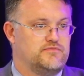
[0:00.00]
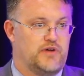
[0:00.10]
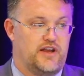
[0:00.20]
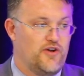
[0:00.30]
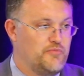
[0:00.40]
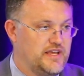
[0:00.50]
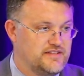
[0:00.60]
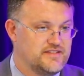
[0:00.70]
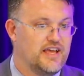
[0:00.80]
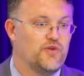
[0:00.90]
By no
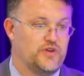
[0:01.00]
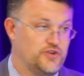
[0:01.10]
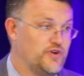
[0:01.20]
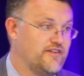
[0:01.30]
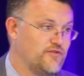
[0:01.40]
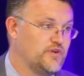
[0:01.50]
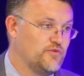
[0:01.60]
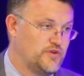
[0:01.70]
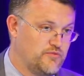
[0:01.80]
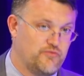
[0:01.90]
means,
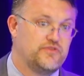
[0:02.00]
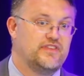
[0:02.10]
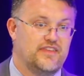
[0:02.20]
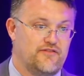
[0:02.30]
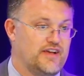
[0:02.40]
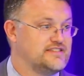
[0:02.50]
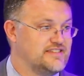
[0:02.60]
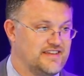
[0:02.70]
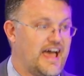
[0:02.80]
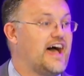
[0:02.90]
we've
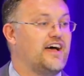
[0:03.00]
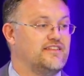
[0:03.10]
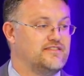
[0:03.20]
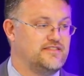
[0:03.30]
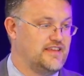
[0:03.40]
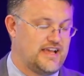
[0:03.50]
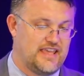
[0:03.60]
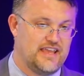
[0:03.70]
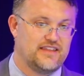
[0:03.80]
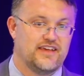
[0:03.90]
invested, I
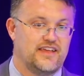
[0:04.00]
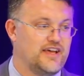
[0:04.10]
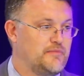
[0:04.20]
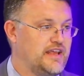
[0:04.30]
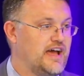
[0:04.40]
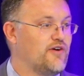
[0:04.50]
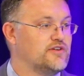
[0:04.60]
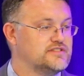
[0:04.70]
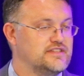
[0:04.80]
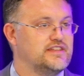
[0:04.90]
can't tell you how many
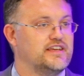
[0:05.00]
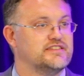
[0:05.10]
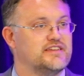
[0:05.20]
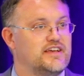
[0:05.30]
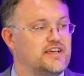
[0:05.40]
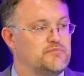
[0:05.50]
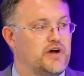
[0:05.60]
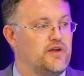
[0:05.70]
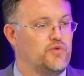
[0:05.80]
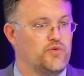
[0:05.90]
hours into this,
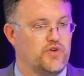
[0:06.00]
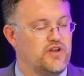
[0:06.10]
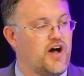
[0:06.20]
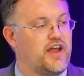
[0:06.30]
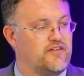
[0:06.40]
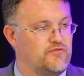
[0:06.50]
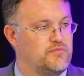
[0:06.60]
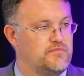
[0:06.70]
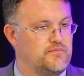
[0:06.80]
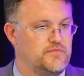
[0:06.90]
but we would not have
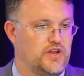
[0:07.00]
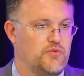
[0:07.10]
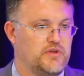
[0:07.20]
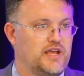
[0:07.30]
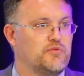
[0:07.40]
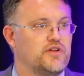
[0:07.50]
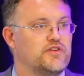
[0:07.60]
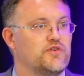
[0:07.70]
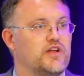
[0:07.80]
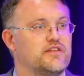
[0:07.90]
been able to
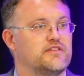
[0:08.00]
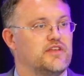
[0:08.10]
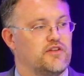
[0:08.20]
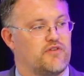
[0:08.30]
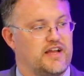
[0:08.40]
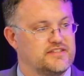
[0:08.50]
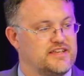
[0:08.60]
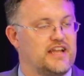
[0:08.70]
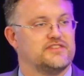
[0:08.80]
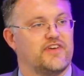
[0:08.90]
do it to the right
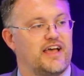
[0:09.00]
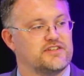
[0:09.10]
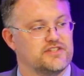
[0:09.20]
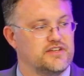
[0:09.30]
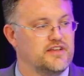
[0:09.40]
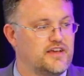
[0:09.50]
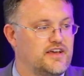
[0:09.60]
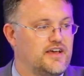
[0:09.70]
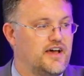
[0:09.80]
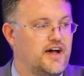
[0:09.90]
satisfaction
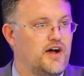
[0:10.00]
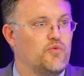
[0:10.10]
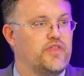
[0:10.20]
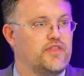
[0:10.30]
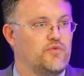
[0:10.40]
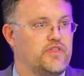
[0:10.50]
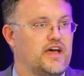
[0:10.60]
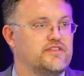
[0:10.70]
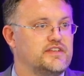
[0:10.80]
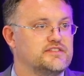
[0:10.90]

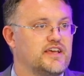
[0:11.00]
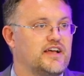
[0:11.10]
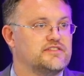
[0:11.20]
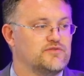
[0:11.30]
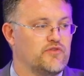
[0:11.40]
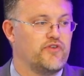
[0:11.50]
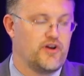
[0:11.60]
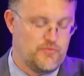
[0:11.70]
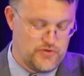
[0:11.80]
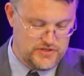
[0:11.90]
without these guys, so we're
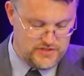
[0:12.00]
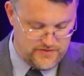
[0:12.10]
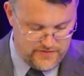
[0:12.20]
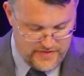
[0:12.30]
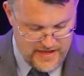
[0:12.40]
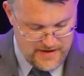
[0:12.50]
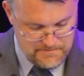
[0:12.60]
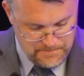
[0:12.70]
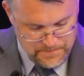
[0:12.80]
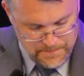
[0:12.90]
very appreciative of that.